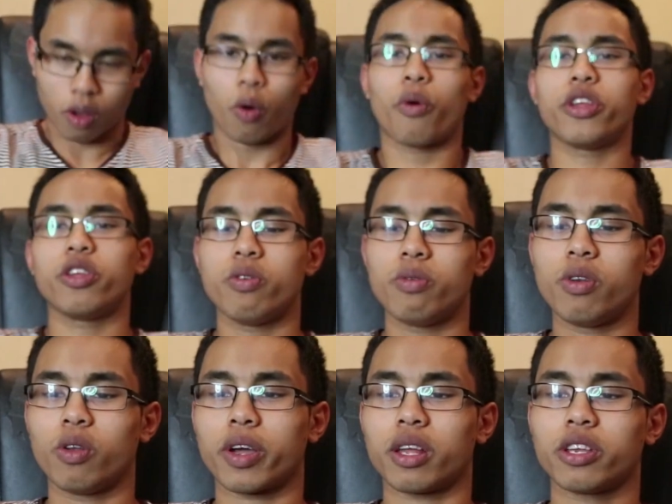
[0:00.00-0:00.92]
When you
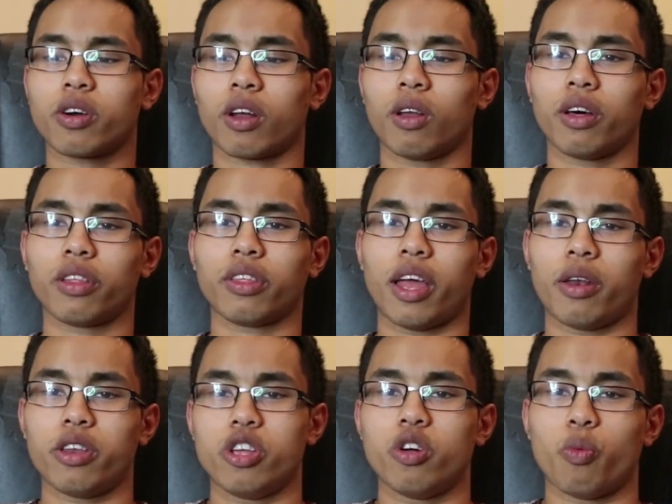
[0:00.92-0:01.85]
look at your cloth
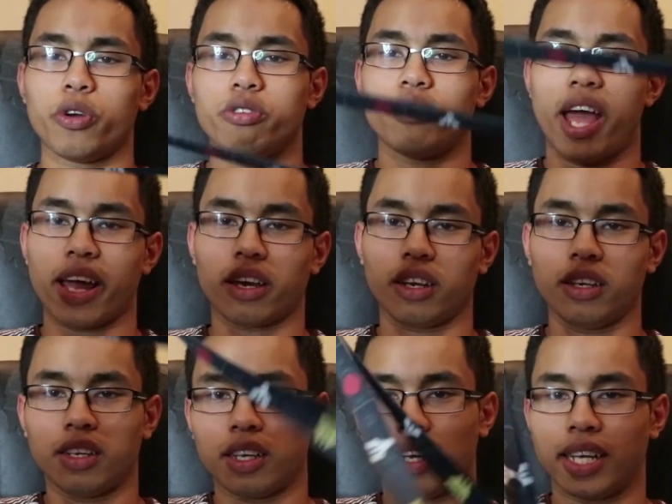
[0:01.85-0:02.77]
and you know when you dangle
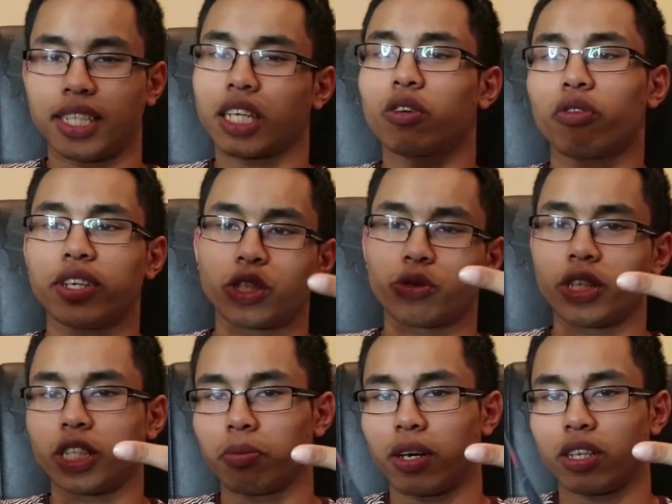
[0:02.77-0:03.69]
it, it doesn't really
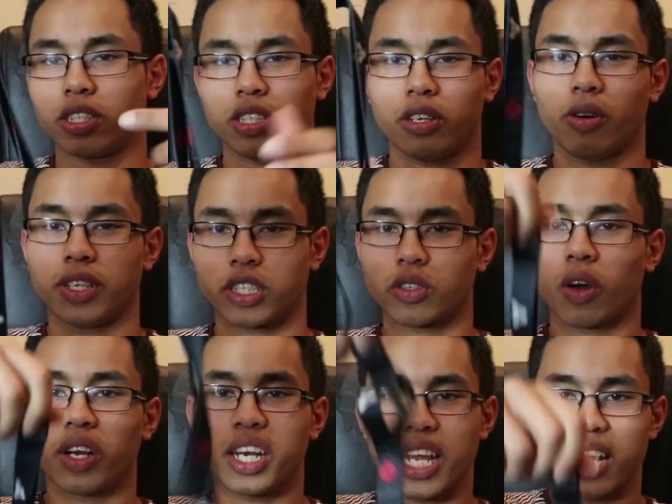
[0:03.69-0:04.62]
stretch much, you know, it's
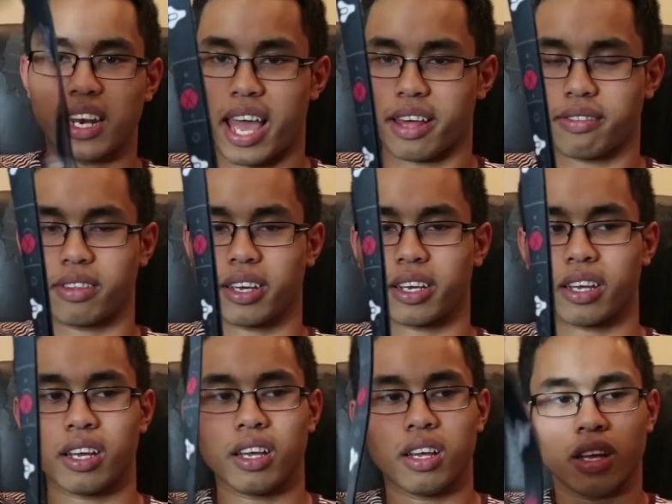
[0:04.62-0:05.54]
not elastic.
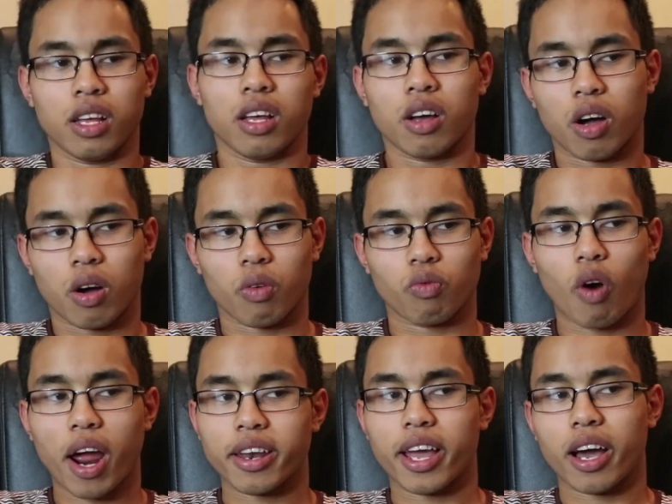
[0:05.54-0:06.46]

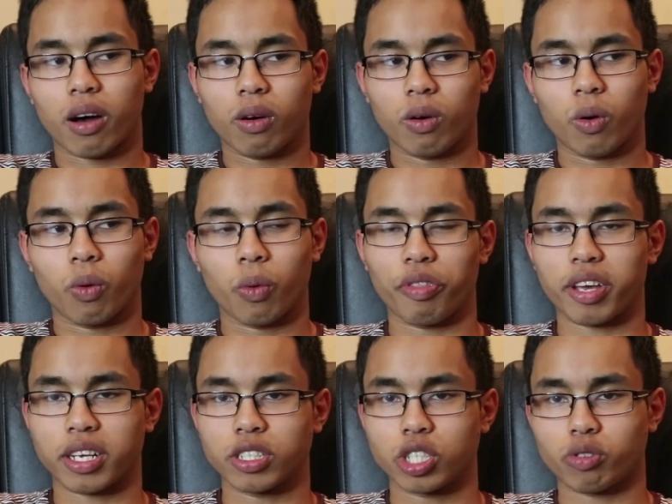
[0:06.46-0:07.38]
Right now, with the
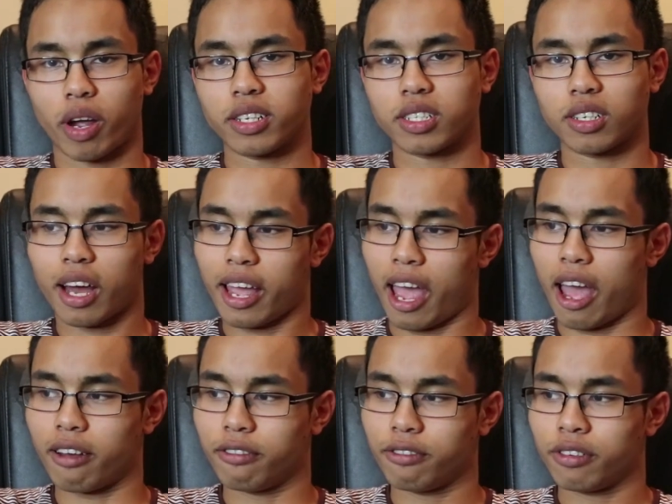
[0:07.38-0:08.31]
constraints that I
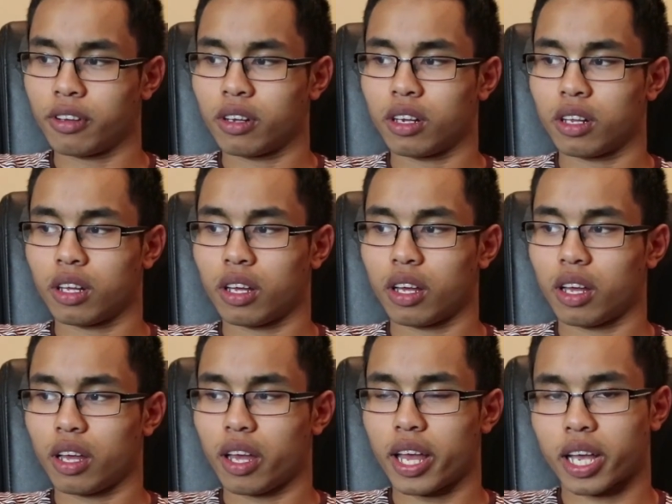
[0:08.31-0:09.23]
have,
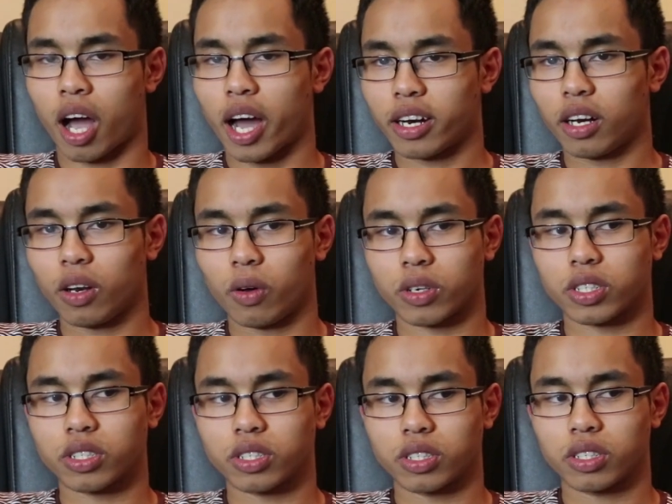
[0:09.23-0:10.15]
it kind of
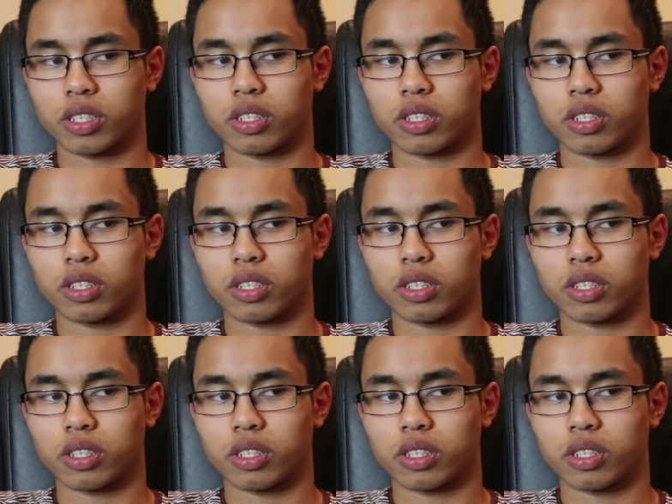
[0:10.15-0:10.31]
looks